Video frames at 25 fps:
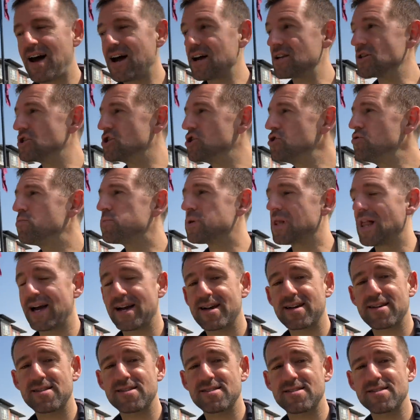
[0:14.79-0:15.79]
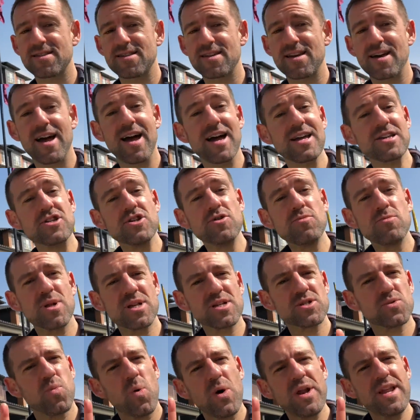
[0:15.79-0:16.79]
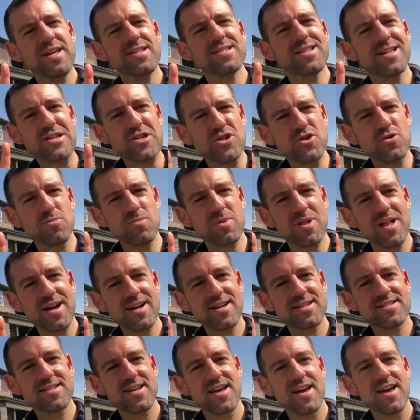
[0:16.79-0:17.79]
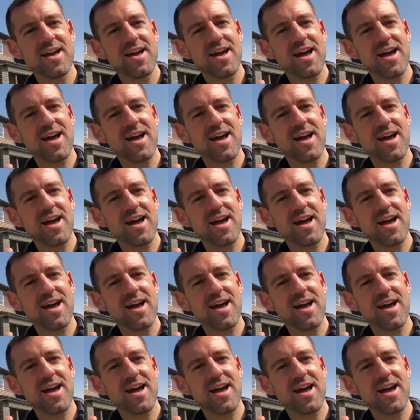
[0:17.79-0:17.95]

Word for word: a duplex. A duplex, what is a duplex?